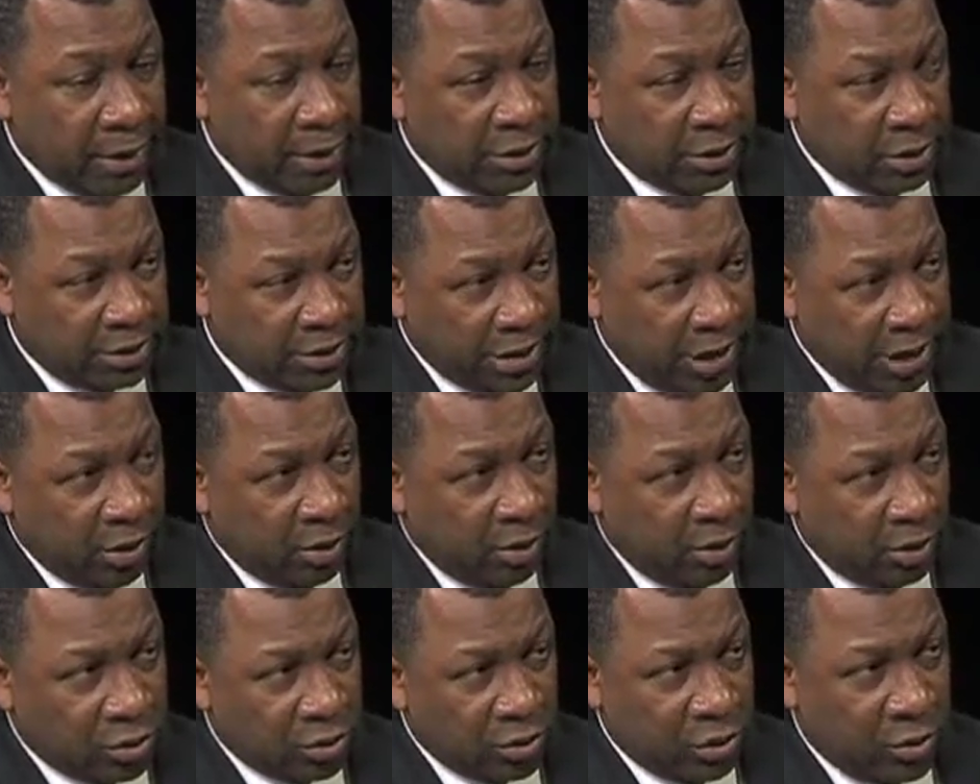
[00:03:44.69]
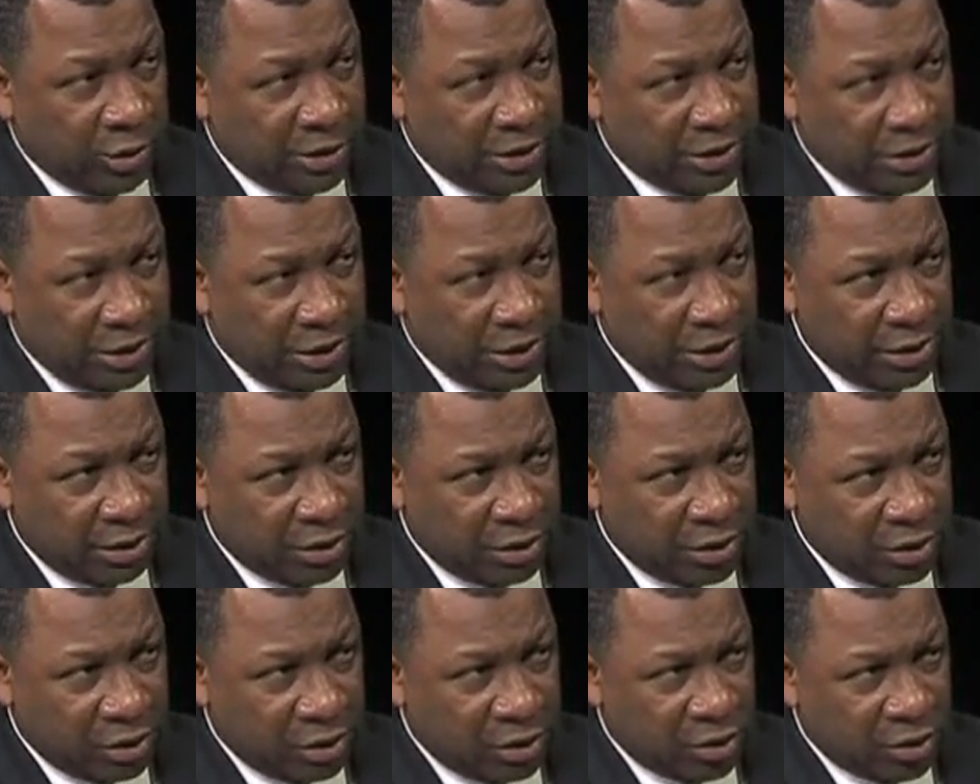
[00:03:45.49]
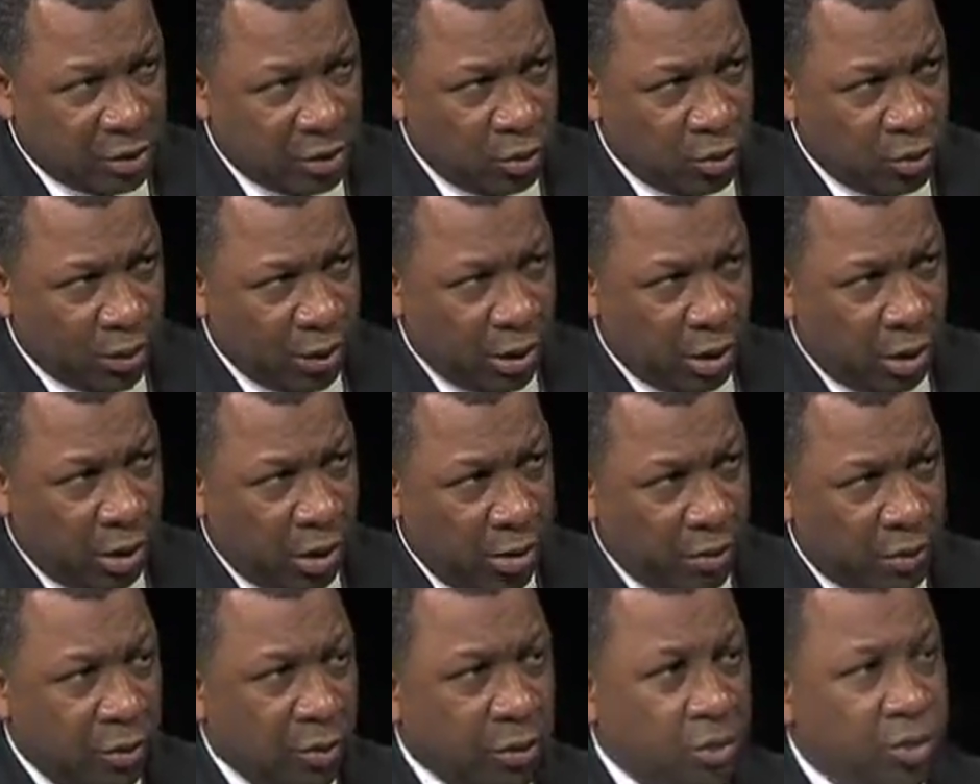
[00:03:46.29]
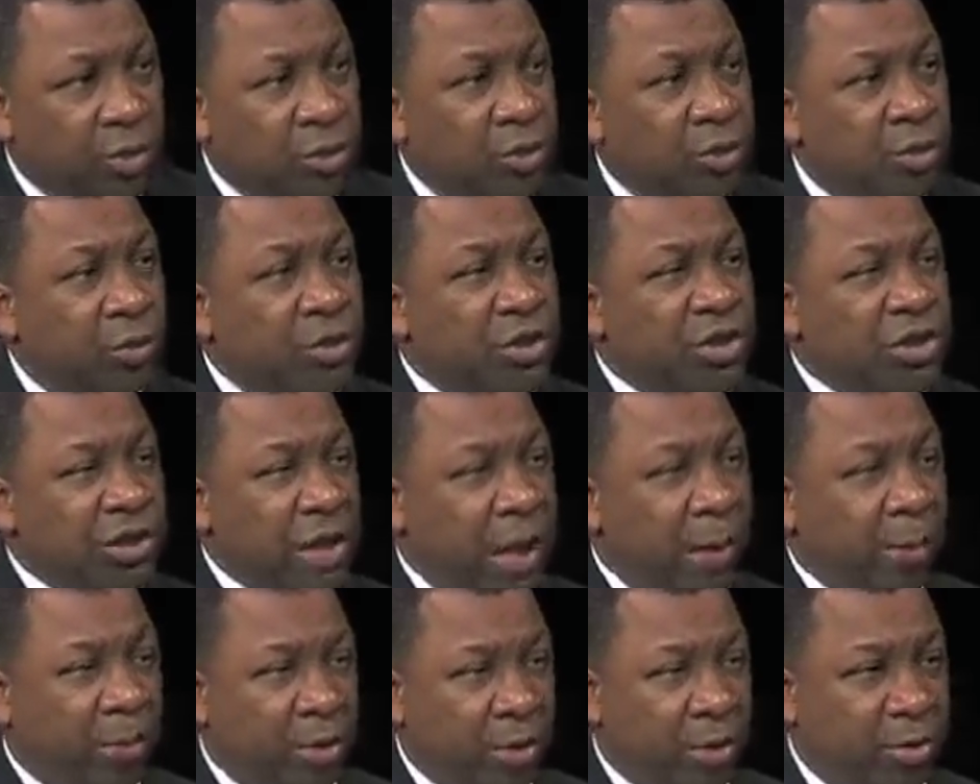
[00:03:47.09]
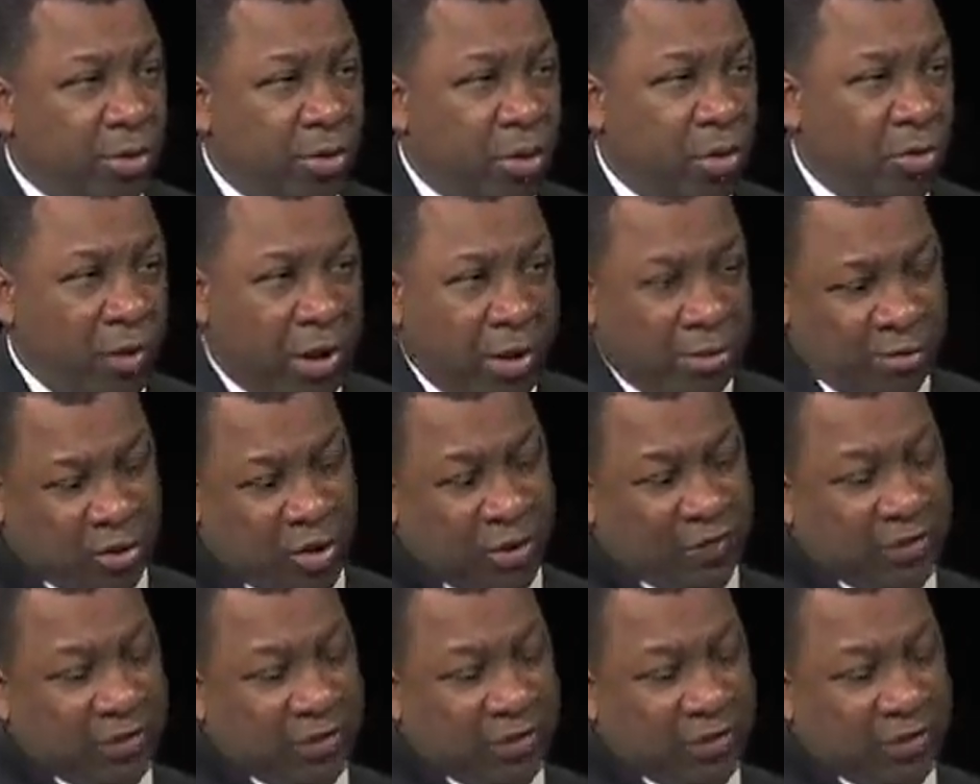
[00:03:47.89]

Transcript: Does that also extend into the school year? Or are those 2 separate programs?